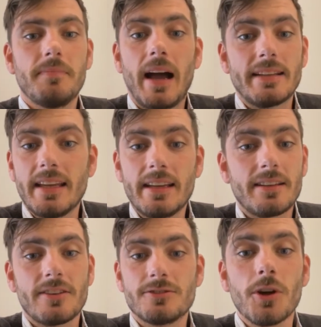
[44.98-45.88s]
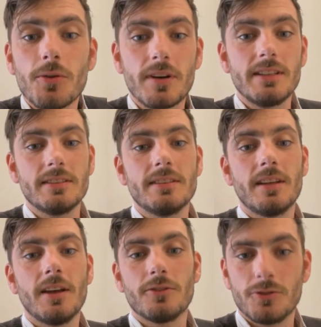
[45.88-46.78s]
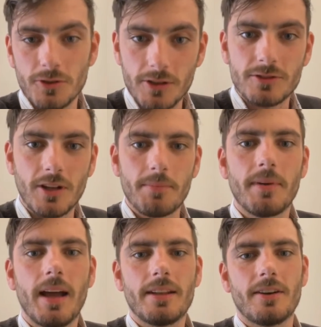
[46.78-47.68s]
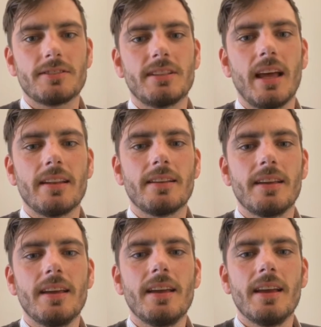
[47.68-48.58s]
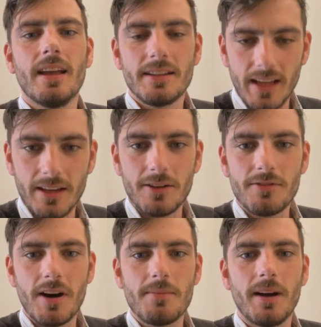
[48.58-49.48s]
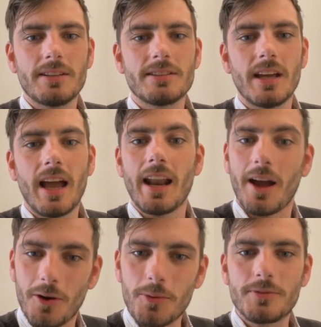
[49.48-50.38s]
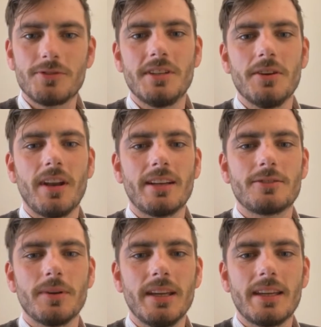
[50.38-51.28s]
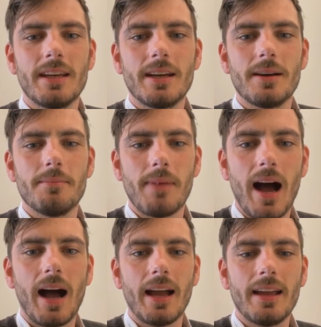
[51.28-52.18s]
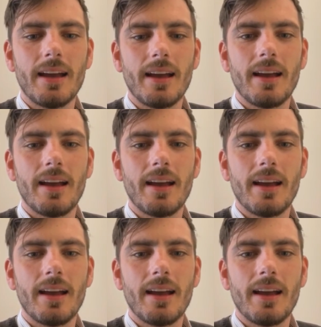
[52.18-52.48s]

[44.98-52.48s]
I think there's no reason to not stop at our stand. Thank you very much and I hope to see you next week. Bye.